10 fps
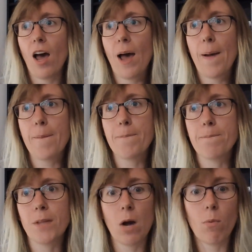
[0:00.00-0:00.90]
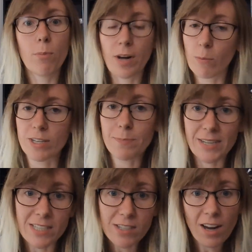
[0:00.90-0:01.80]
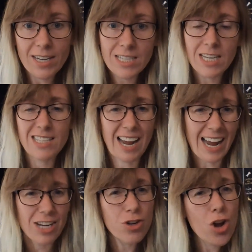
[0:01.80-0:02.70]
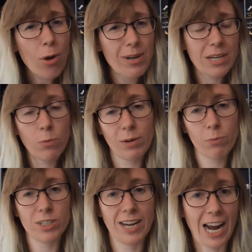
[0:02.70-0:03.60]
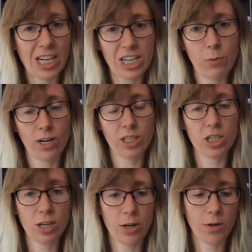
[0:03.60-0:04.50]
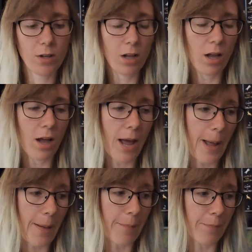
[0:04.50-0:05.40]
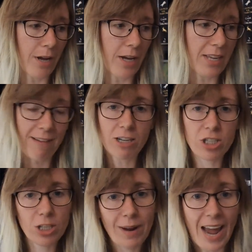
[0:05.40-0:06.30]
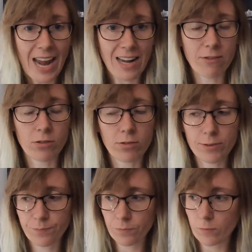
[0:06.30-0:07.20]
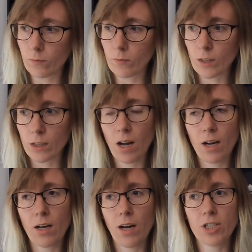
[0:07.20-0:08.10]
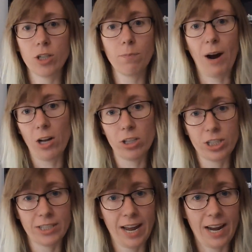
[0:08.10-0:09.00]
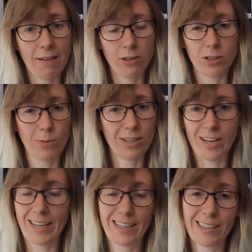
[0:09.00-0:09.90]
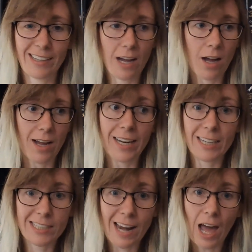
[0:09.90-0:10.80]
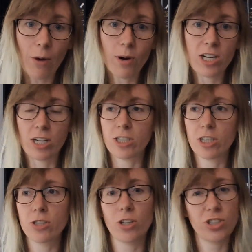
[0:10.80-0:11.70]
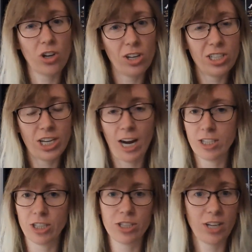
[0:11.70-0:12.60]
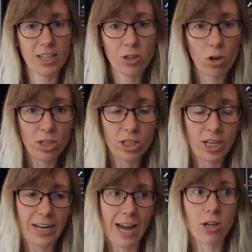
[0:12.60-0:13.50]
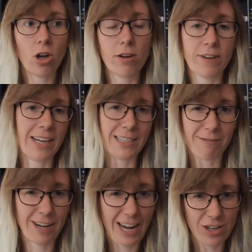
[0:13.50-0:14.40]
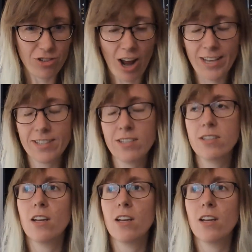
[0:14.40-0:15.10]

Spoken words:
one point I wanted to be a scientist. I had no idea what it was I actually wanted to do. But yeah, I took my A levels. I took biology as an A level, as well as like English language. I took sociology. I took psychology. I had a lot of like different interests,